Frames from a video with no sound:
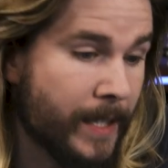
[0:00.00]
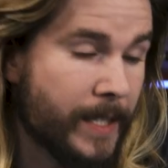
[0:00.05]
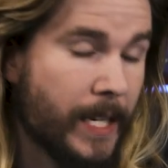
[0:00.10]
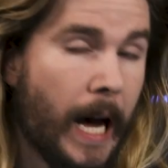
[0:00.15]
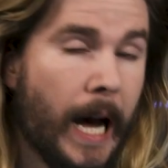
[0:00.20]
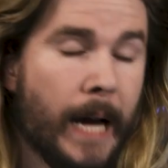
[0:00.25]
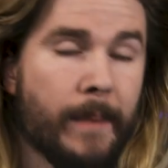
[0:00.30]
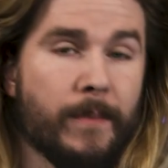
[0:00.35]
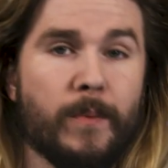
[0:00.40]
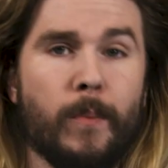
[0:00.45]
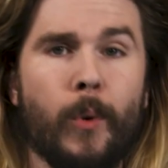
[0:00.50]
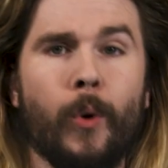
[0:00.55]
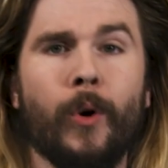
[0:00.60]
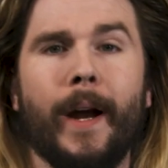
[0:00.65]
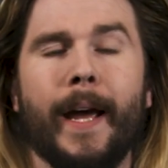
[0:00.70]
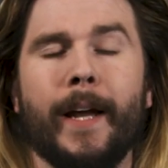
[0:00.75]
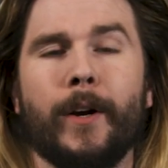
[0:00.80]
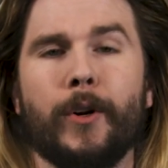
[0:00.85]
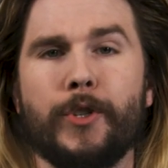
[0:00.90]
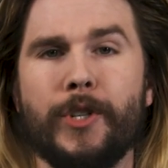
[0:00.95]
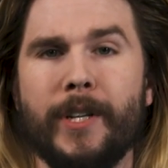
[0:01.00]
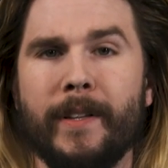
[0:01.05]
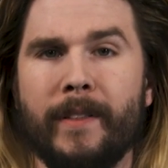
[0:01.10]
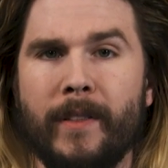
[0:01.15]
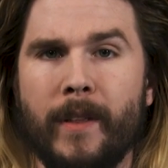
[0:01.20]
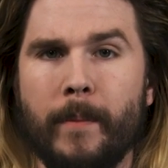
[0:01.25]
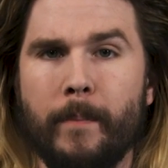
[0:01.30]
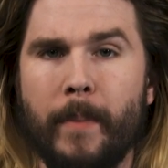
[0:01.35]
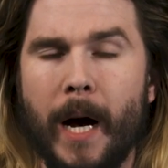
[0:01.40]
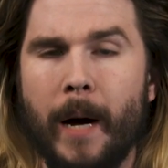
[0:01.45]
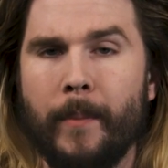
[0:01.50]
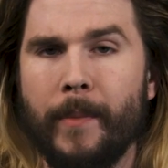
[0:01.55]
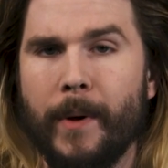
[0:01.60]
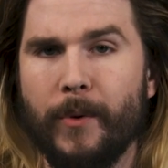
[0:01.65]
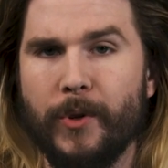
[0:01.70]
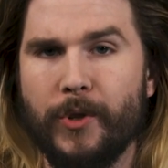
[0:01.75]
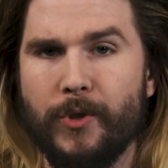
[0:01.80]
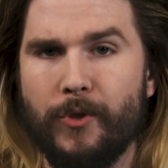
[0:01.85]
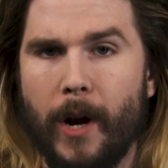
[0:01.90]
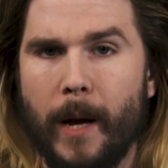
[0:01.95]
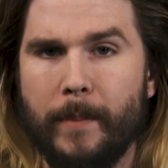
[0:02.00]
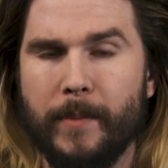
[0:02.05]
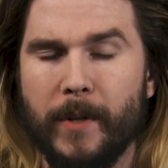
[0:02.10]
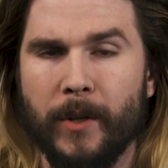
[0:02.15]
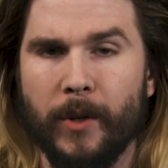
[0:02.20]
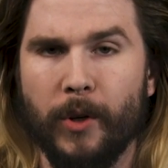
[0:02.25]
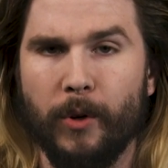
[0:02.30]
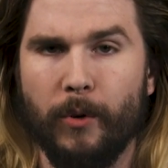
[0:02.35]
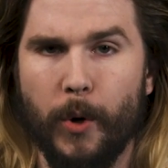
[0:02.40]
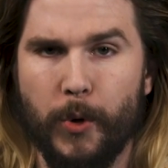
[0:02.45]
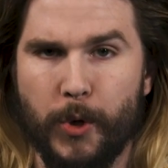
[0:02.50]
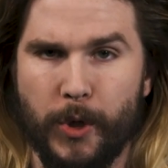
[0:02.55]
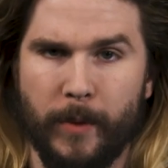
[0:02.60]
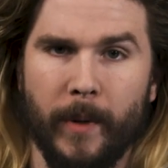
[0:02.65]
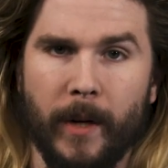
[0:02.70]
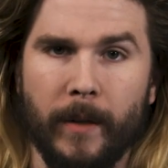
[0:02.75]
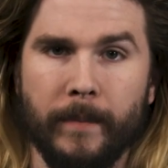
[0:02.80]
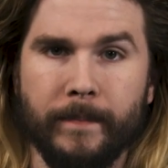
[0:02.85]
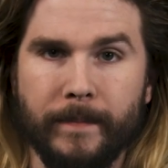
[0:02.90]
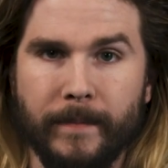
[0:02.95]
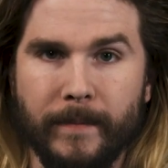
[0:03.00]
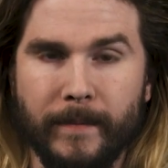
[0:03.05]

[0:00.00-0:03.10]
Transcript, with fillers: times more energy than the bomb that was dropped on Hiroshima